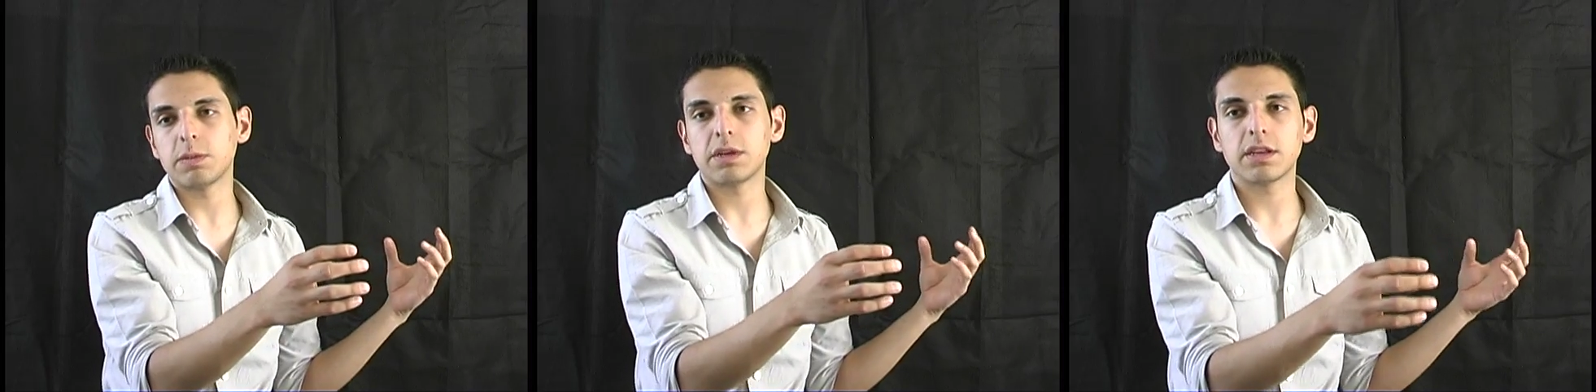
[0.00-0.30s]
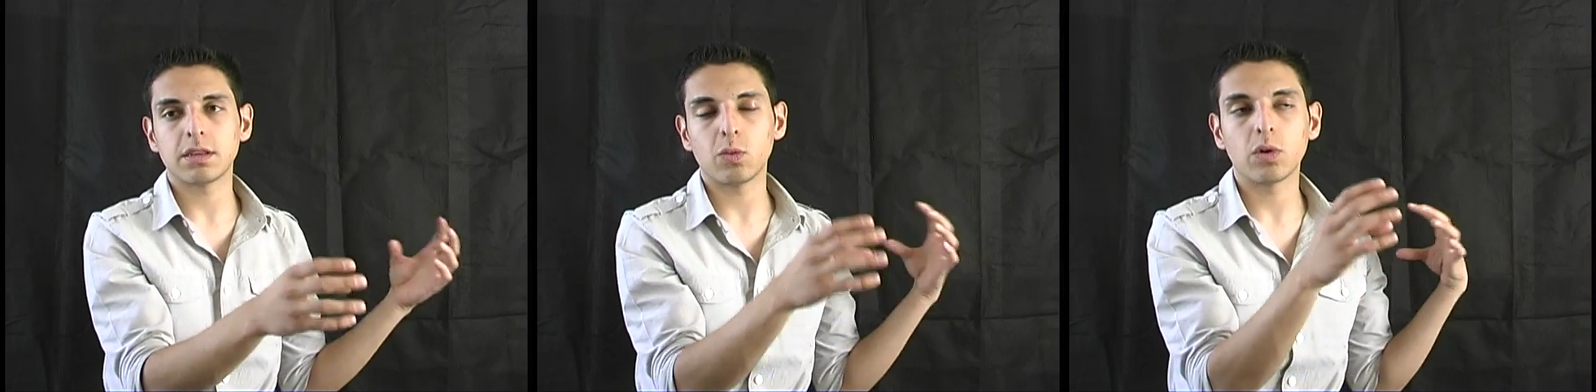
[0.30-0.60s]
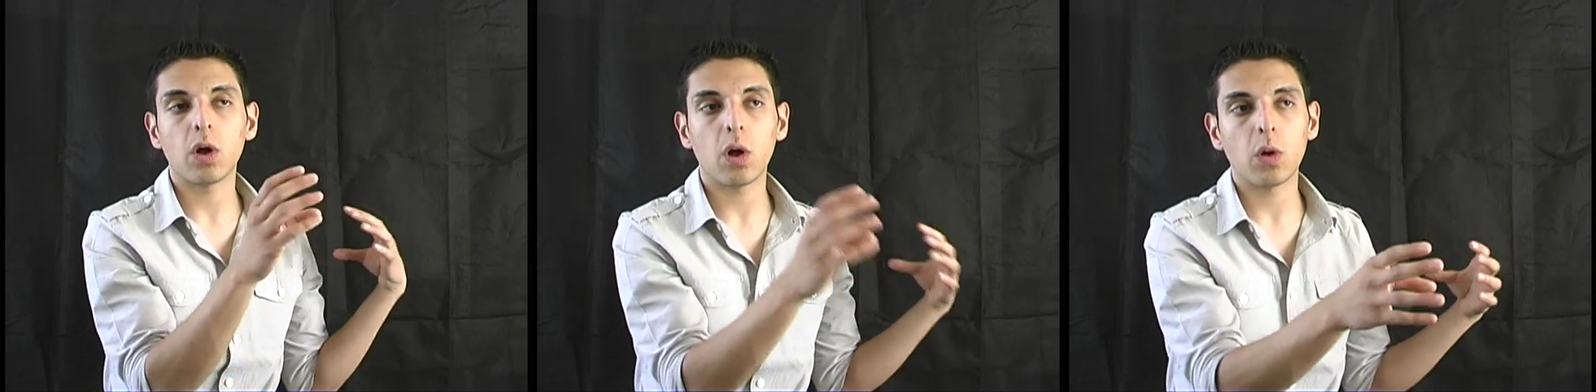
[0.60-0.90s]
is because it will
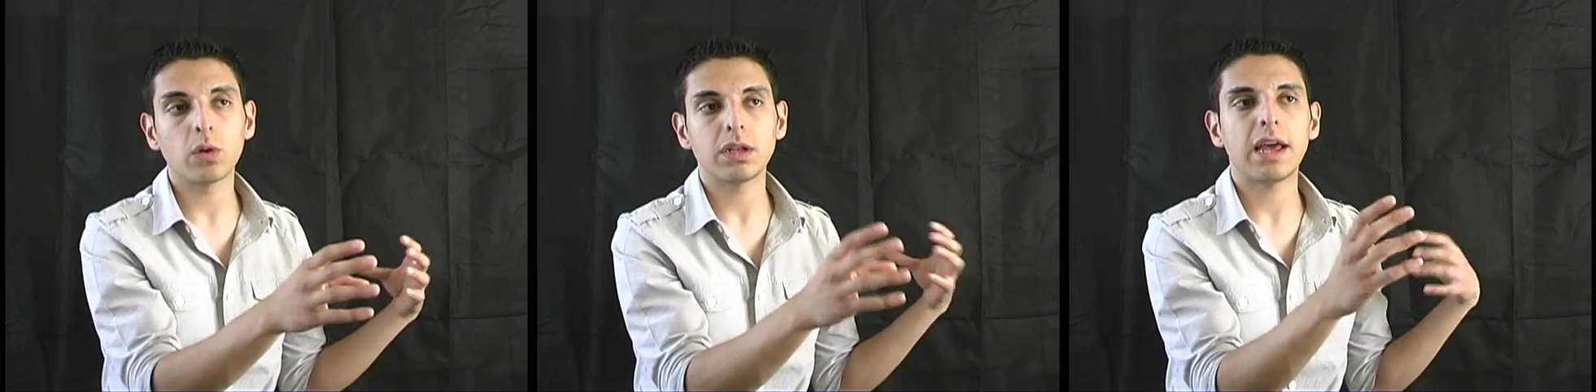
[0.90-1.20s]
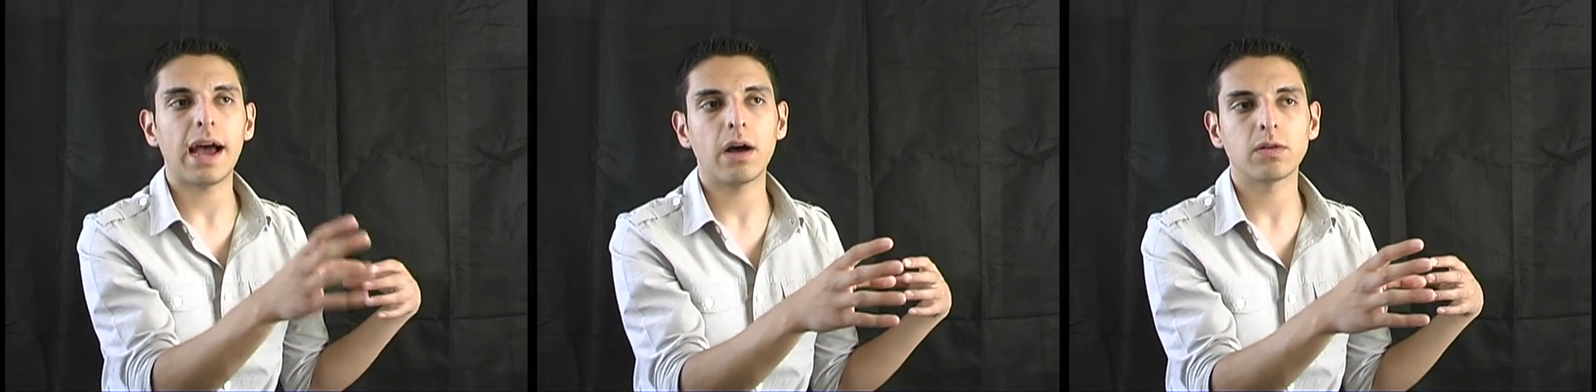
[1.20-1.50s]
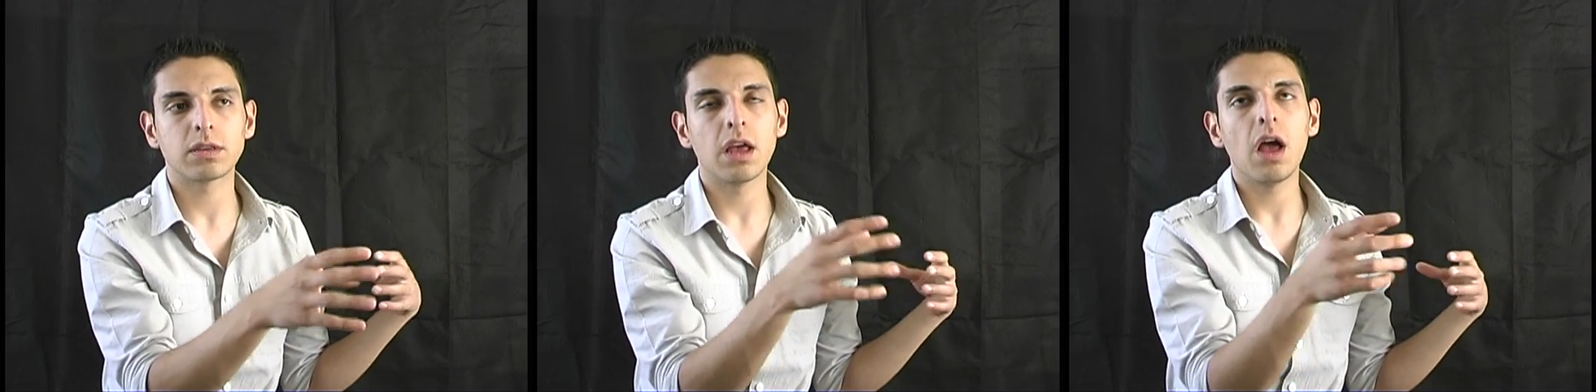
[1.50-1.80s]
hold and
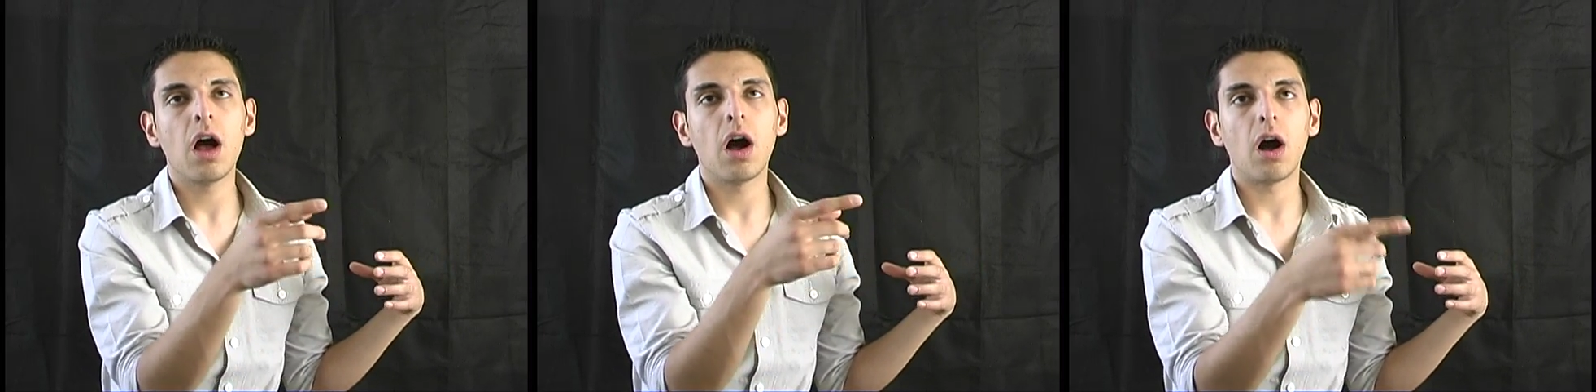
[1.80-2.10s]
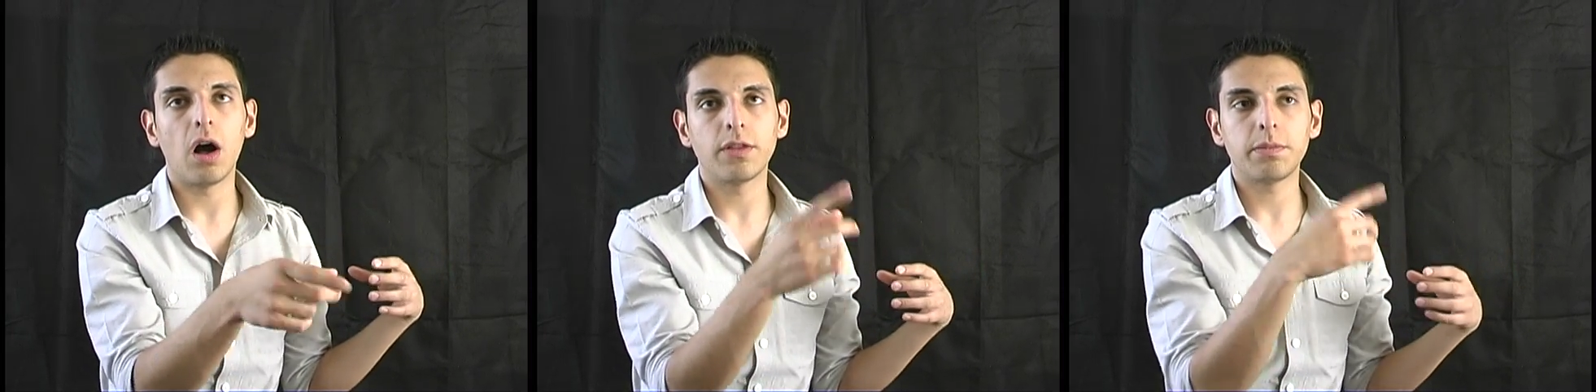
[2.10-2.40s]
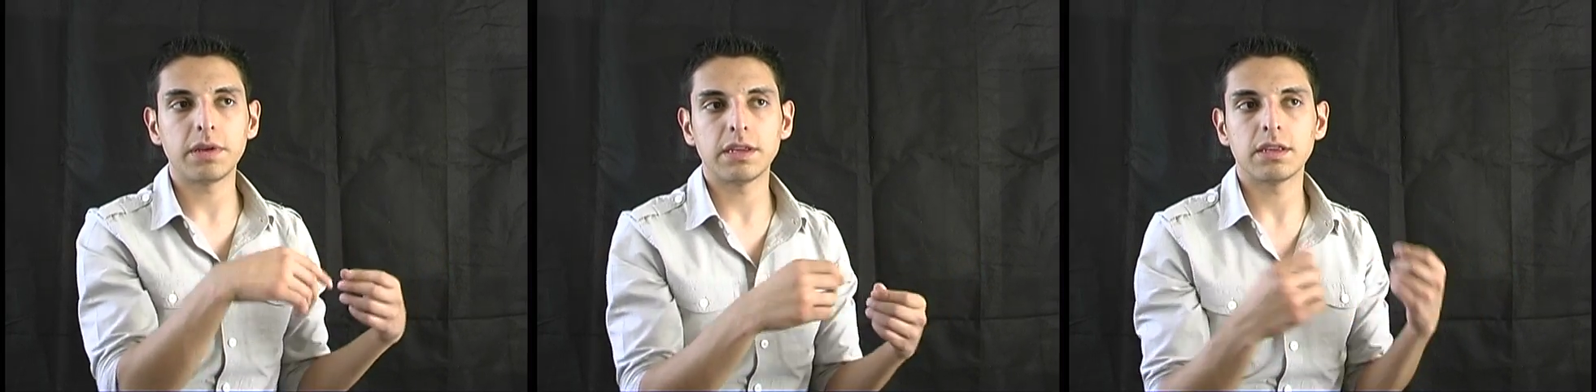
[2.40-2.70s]
house all the
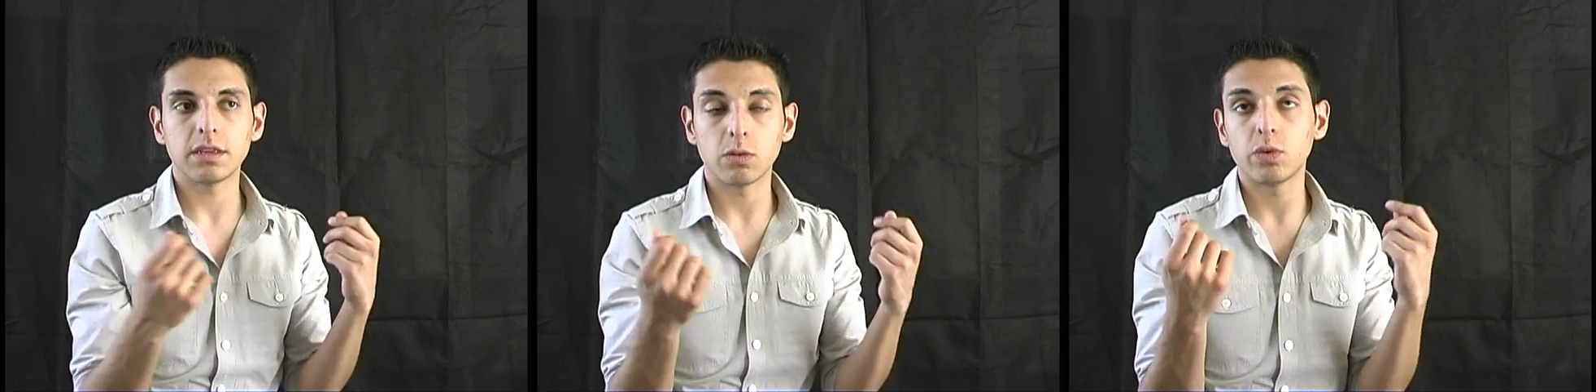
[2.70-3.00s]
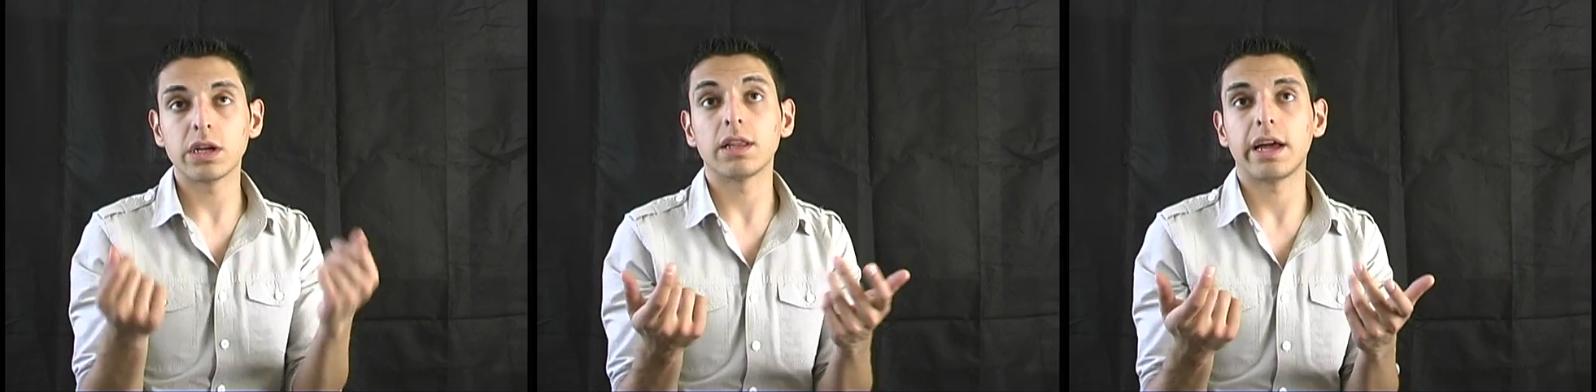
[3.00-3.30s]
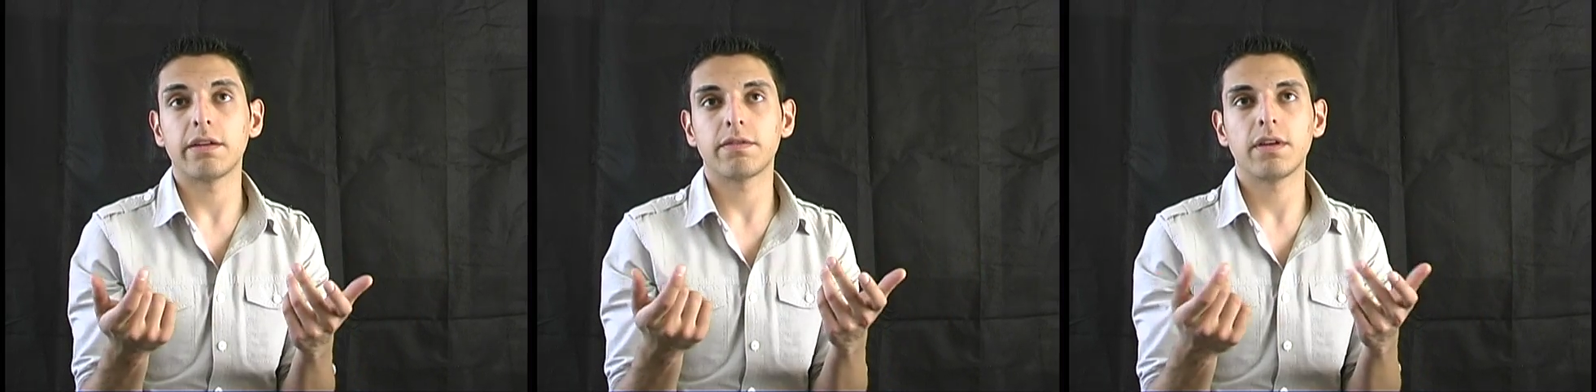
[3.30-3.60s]
pieces in real
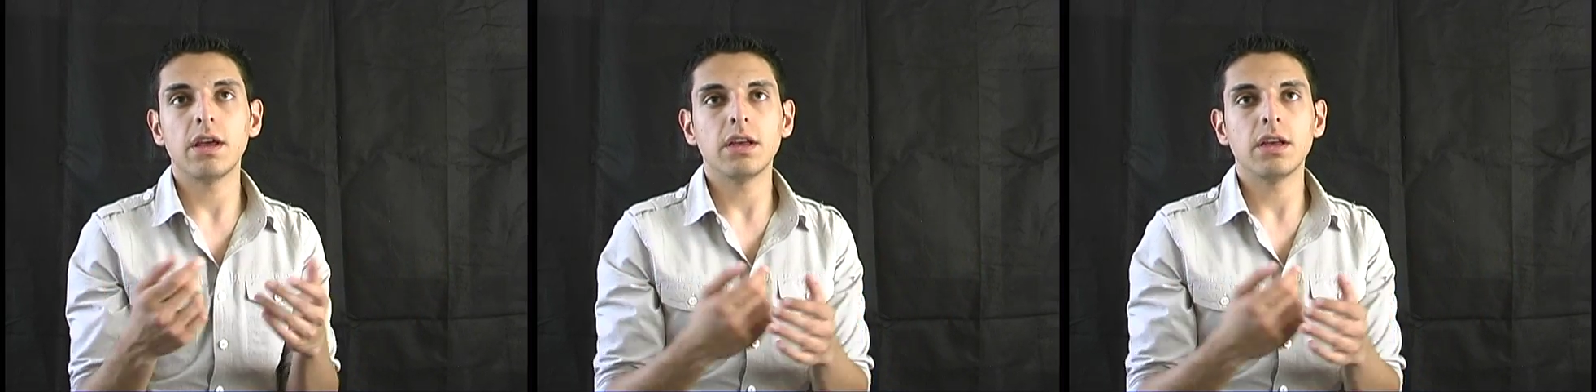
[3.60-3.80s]
life.